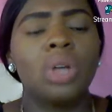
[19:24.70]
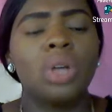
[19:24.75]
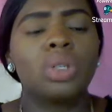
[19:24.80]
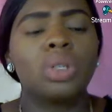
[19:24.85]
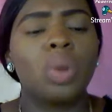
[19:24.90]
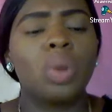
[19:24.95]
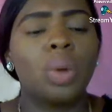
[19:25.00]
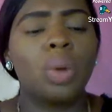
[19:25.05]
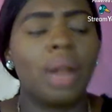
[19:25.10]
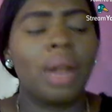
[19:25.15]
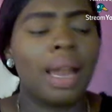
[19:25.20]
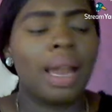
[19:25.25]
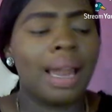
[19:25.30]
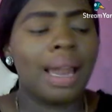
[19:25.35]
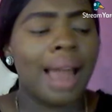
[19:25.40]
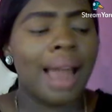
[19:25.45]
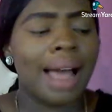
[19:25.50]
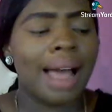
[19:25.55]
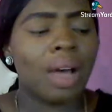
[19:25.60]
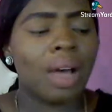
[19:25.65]
So
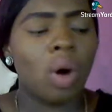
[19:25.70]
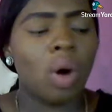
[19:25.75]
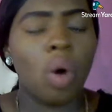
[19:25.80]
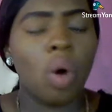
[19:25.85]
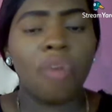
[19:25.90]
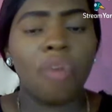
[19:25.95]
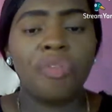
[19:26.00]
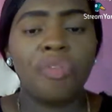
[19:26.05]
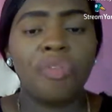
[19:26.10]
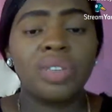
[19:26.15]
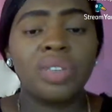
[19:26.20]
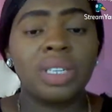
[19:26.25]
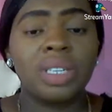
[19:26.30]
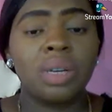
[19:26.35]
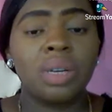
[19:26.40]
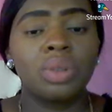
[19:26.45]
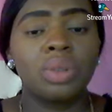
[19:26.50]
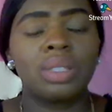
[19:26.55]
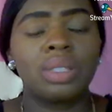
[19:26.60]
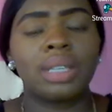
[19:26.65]
lack of
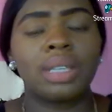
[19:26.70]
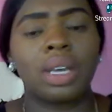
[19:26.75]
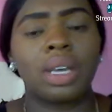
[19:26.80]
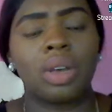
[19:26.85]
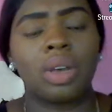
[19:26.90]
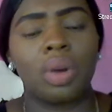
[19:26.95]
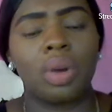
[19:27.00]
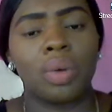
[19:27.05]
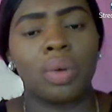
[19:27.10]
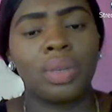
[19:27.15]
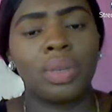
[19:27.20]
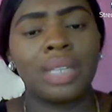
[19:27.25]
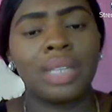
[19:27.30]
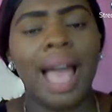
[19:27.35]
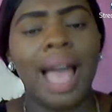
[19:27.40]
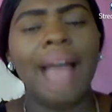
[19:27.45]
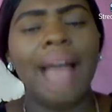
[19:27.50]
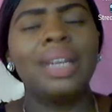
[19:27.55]
physical security,